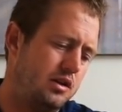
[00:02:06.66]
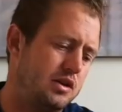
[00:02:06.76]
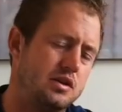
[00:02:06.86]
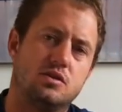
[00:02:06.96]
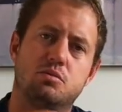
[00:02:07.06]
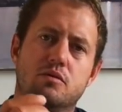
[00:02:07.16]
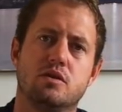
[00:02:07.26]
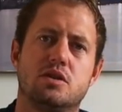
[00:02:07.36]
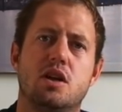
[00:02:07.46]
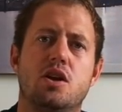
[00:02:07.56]
the, the
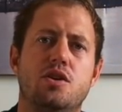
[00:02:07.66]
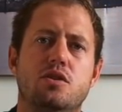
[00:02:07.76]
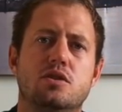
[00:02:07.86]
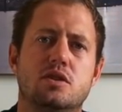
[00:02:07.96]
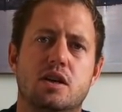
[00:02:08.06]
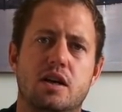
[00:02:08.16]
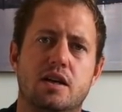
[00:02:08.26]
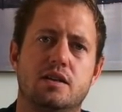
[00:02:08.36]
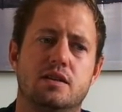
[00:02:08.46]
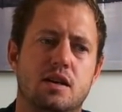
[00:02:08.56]
swivels that I use
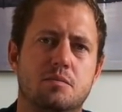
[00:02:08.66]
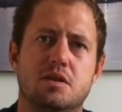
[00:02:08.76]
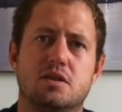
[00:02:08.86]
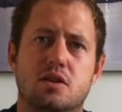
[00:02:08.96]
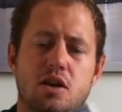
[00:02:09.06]
and limited